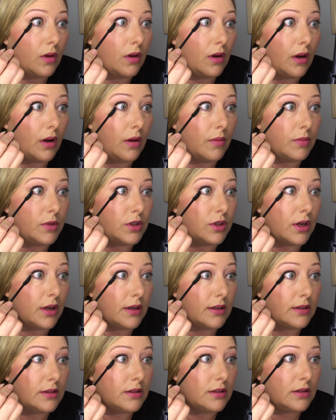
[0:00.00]
And I'm
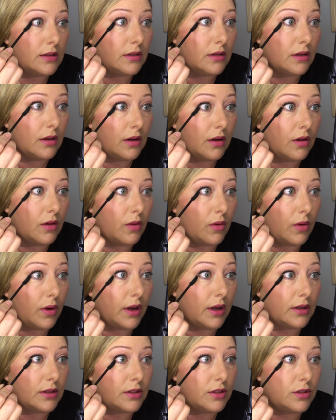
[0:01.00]
just
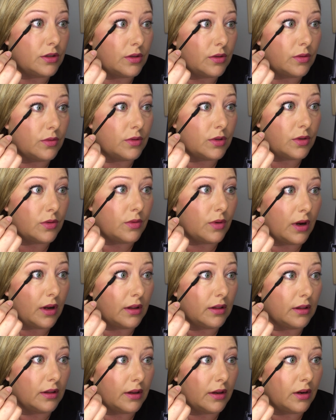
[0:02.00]
going to do a
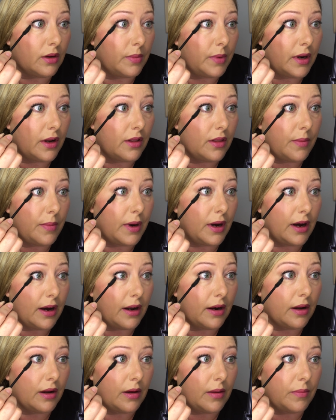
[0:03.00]
little bit on the
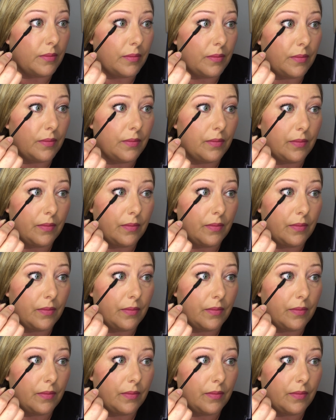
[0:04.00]
bottom.